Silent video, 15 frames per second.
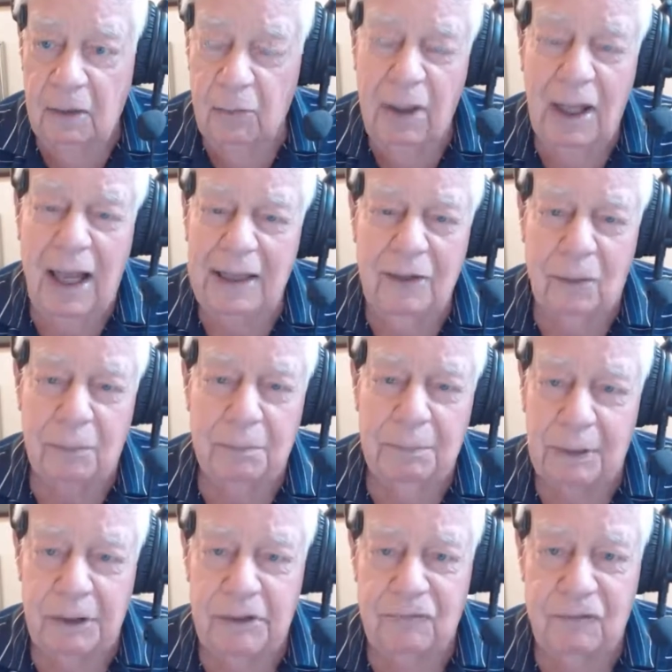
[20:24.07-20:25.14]
Well, I don't
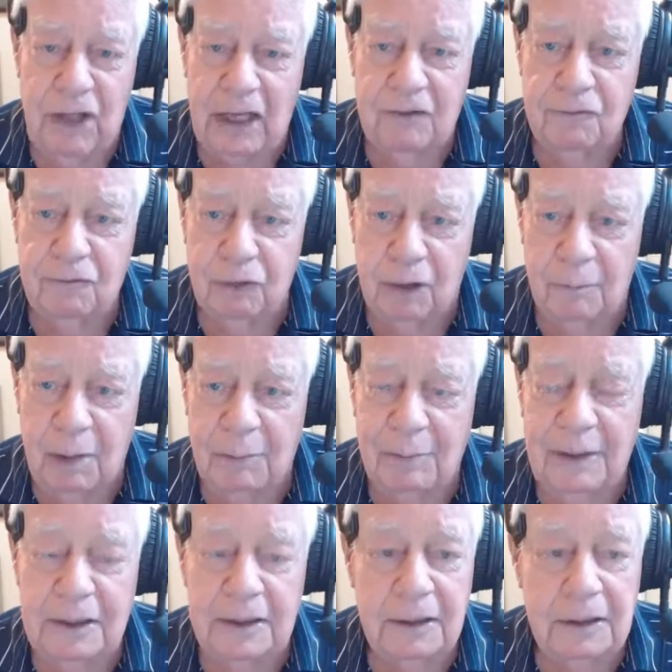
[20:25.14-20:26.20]
believe that for a moment.